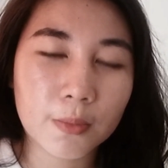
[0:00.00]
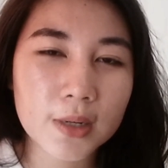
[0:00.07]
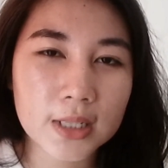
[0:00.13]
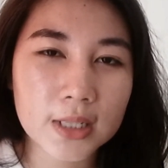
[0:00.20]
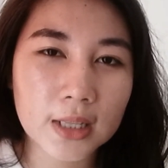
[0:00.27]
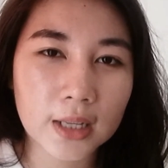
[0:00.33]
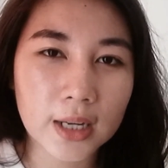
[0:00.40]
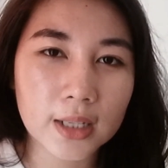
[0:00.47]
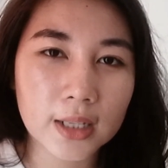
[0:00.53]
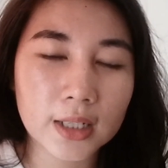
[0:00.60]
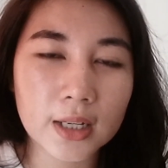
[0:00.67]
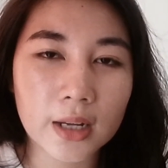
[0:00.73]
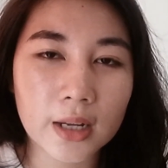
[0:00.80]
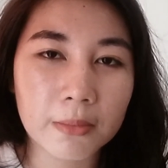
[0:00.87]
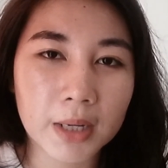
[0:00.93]

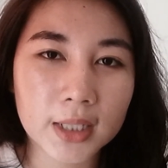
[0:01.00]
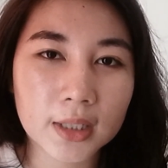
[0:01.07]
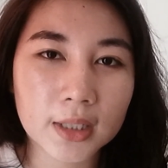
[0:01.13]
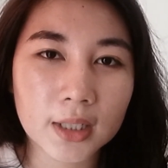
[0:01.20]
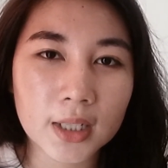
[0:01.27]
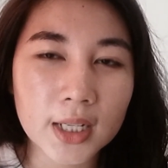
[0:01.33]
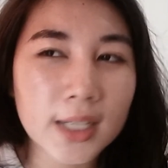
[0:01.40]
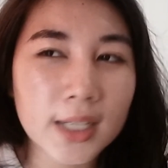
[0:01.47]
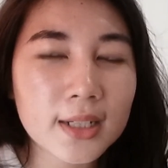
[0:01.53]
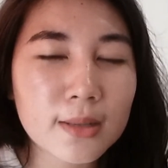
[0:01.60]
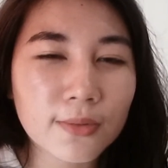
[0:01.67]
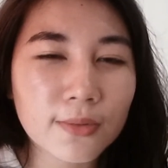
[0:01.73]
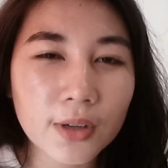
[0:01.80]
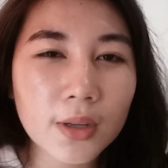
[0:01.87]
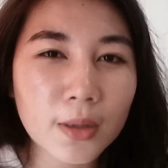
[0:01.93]
percentile in Nmat. And
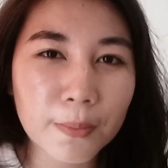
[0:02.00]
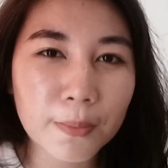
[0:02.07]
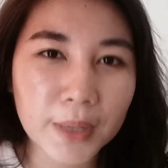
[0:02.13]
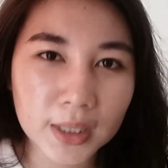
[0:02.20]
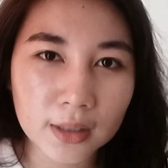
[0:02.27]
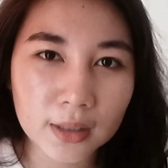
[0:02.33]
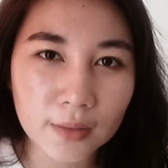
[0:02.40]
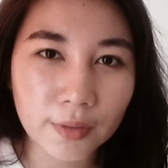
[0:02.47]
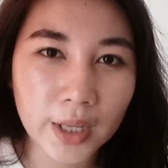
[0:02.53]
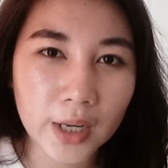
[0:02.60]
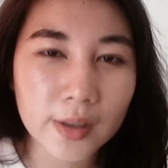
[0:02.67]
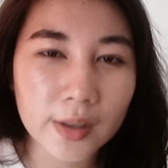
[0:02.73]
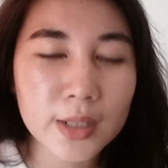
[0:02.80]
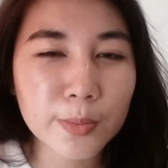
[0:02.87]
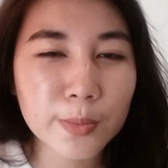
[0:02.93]
it's very competitive
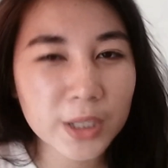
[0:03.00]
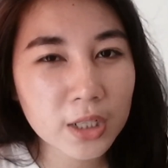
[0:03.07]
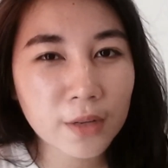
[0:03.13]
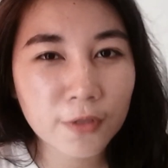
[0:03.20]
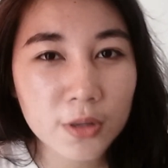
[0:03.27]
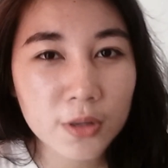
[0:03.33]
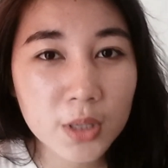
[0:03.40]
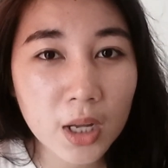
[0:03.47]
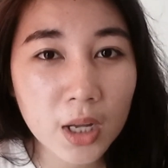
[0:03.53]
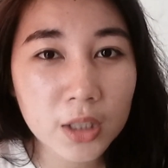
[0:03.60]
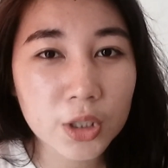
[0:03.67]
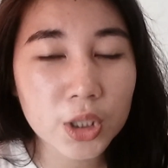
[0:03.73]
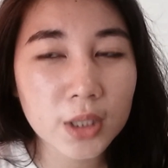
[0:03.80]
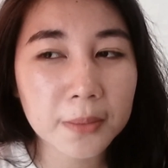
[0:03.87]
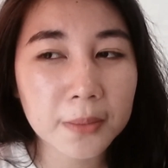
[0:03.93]
there, especially for
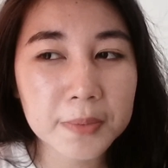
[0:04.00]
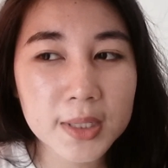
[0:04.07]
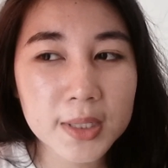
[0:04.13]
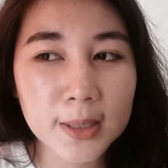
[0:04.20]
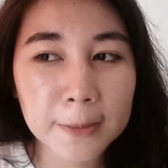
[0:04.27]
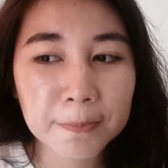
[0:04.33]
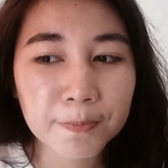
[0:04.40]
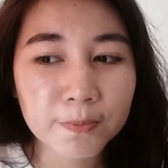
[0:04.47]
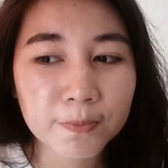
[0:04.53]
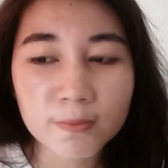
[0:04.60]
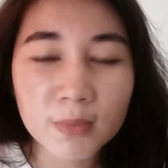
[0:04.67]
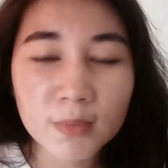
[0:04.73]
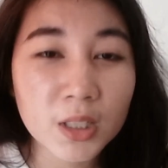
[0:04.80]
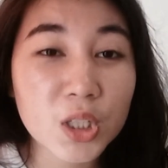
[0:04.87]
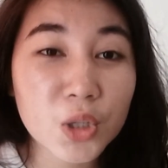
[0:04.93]
scholarships.
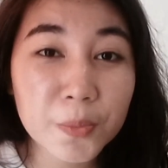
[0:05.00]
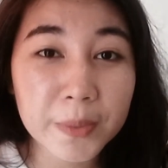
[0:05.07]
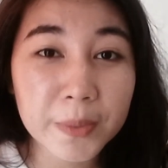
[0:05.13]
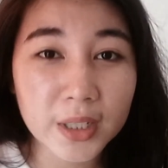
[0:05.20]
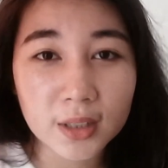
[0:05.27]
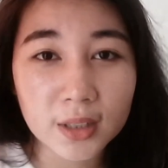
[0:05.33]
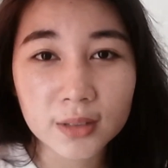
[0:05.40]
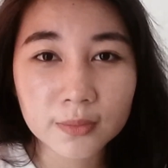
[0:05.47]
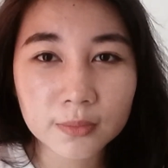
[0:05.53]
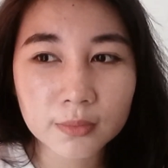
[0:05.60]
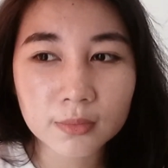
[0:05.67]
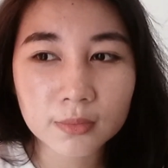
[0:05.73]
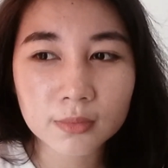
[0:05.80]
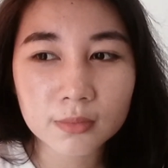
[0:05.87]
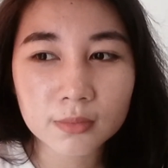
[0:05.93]
UP,
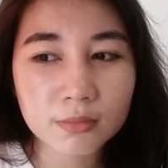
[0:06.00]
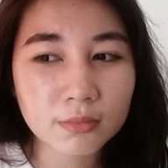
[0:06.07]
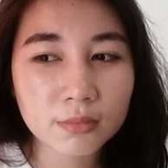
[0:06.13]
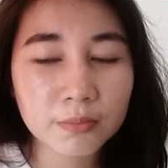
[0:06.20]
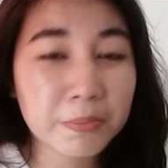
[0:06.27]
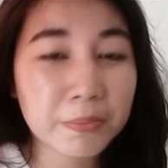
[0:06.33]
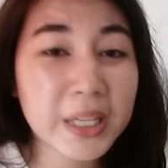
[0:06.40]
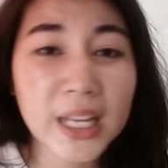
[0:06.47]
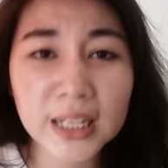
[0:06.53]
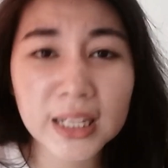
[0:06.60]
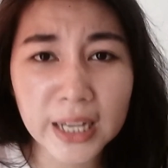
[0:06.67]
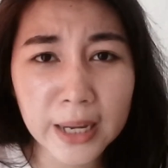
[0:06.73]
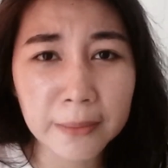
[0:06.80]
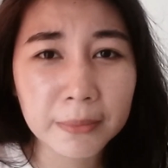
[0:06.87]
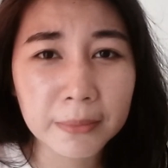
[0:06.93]

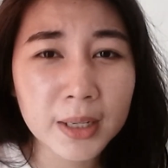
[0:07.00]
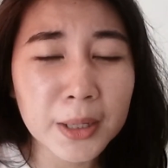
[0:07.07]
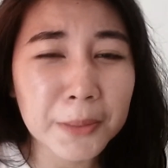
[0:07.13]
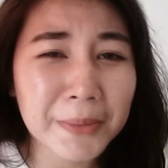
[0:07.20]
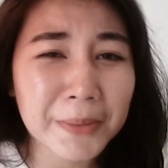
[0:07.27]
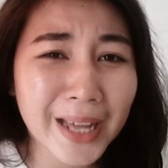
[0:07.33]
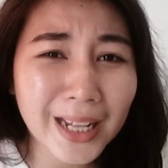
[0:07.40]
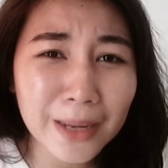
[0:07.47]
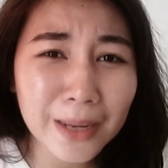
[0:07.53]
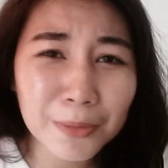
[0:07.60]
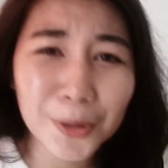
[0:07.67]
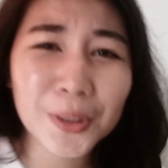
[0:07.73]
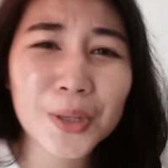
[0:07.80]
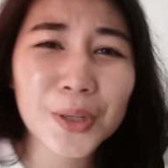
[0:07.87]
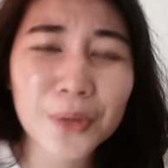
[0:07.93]
PLM.
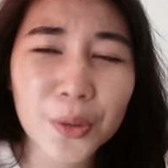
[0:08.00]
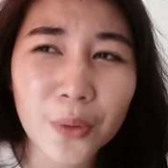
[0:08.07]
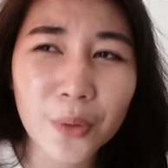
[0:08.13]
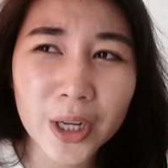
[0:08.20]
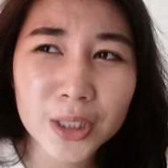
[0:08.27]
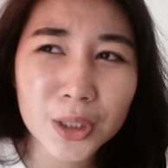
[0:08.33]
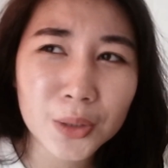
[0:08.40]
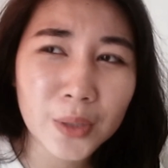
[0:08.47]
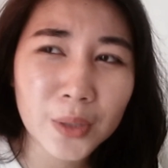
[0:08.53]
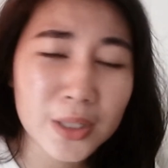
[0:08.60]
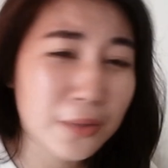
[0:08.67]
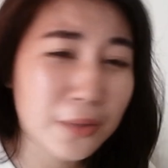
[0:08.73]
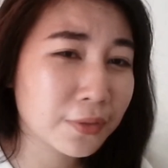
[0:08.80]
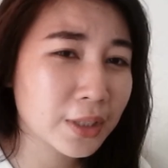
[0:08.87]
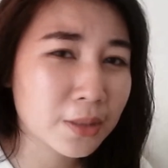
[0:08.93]
PLM only required you
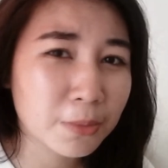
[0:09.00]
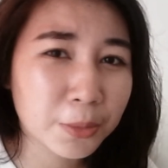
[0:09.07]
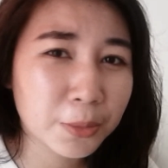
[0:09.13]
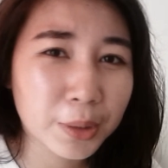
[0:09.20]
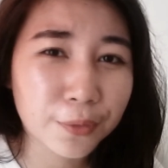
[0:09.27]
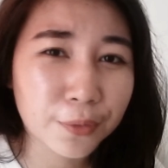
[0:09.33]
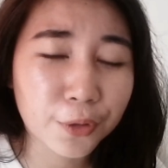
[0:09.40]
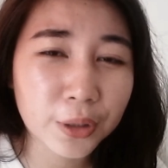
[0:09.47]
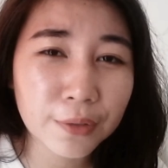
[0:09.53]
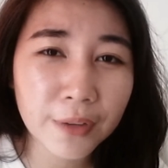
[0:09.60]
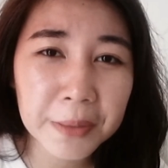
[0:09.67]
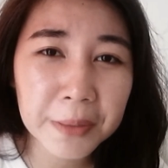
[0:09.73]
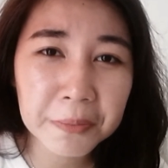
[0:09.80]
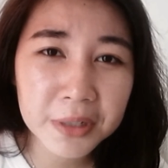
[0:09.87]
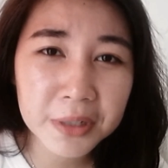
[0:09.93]
as of this moment
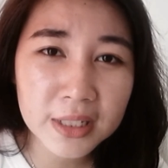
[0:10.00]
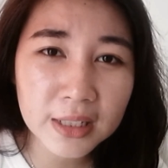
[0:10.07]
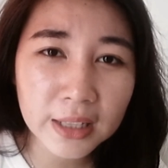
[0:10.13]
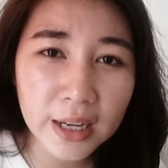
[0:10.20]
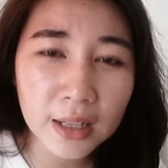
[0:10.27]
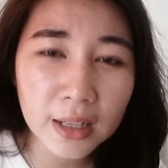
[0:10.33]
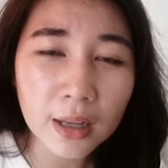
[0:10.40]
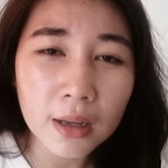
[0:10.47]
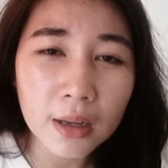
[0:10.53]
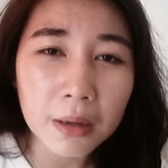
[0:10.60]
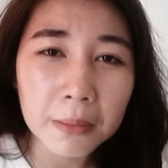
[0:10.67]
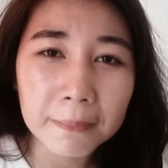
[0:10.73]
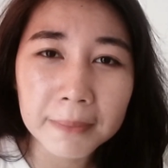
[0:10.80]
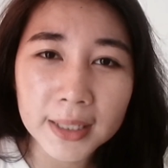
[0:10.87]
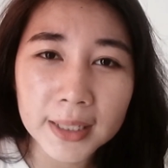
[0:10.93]
45 percentile,
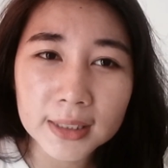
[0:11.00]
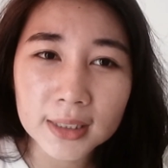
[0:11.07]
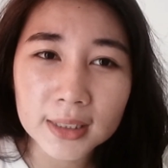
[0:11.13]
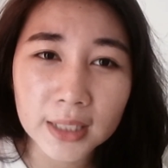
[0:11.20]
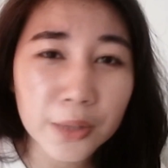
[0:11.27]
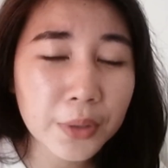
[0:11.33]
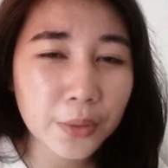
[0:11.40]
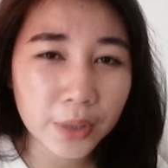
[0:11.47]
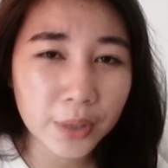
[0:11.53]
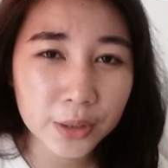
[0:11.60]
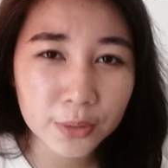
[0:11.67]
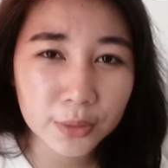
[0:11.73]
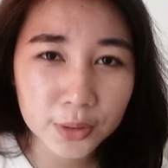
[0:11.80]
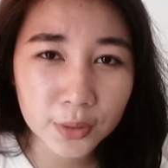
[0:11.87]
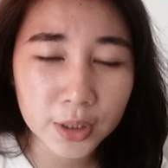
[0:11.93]
but they
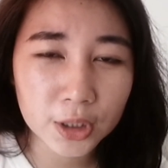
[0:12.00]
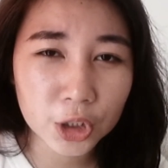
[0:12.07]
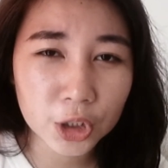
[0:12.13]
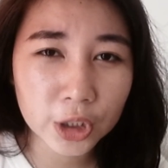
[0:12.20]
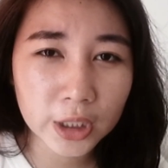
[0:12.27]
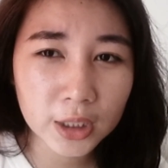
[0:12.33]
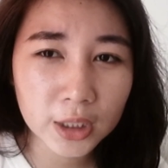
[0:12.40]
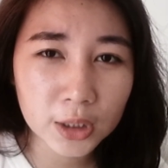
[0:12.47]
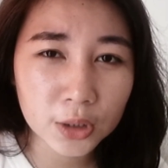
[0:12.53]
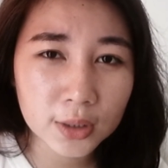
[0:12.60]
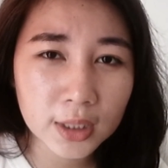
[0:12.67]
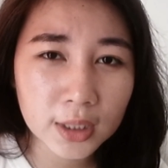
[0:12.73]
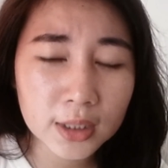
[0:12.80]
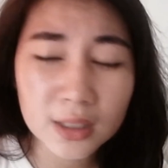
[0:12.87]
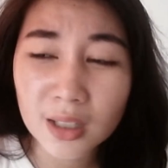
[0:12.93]
required also additional
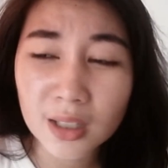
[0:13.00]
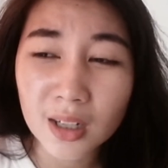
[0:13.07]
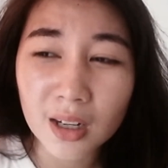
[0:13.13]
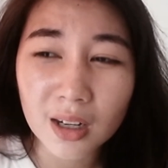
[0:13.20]
units.